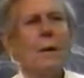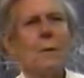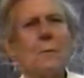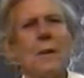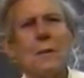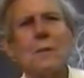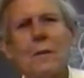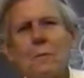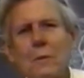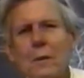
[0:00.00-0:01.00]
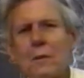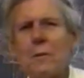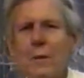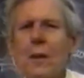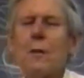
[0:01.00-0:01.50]
things that we are
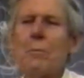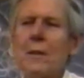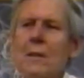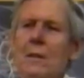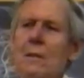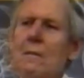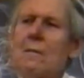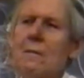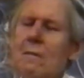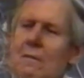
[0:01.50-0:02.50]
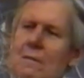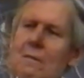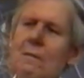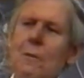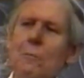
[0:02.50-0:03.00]
developing in
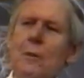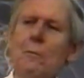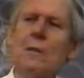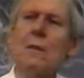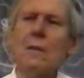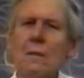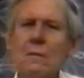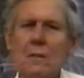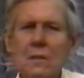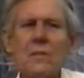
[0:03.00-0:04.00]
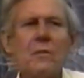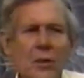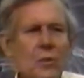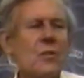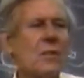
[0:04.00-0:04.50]
what might be called this
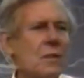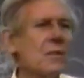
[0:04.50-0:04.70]
version of